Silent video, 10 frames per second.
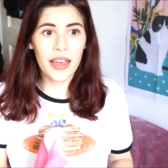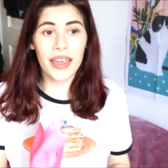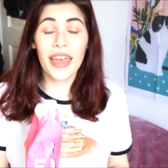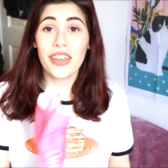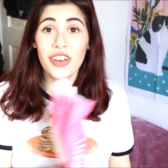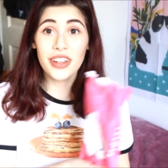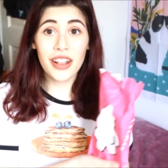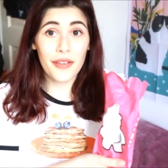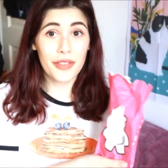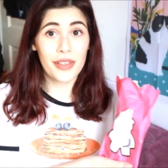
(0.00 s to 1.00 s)
Okay, you're going to
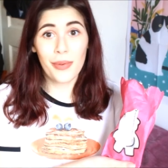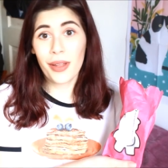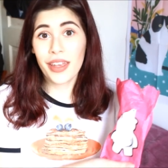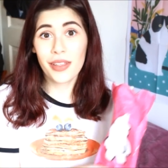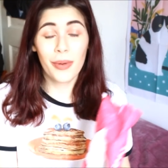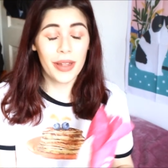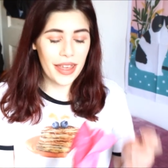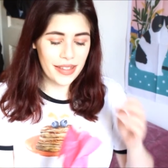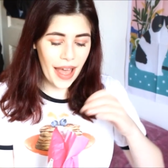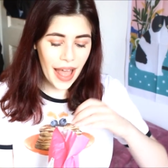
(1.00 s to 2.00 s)
love this one. This one
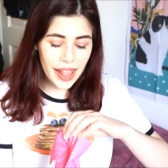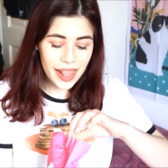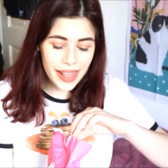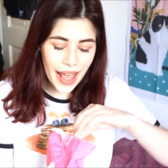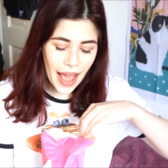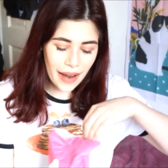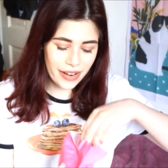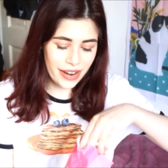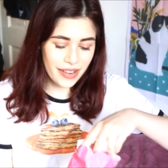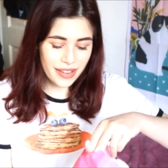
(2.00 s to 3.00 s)
is
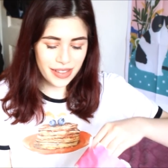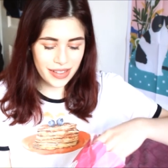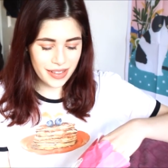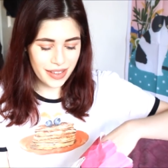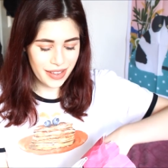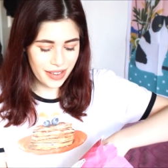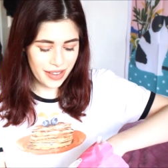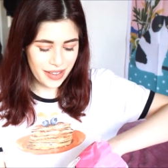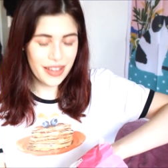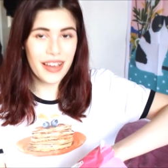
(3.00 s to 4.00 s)
hilarious.
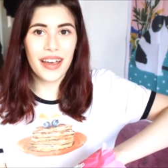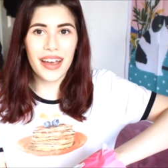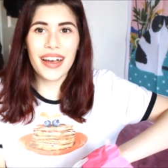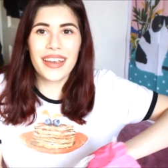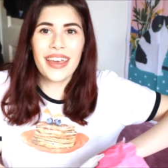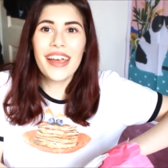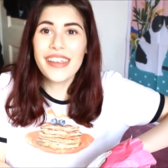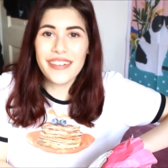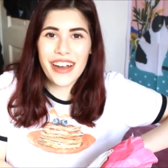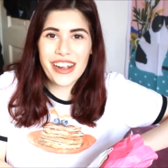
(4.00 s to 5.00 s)
Okay, are
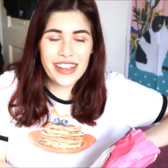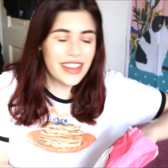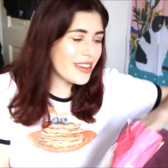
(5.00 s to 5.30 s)
you ready?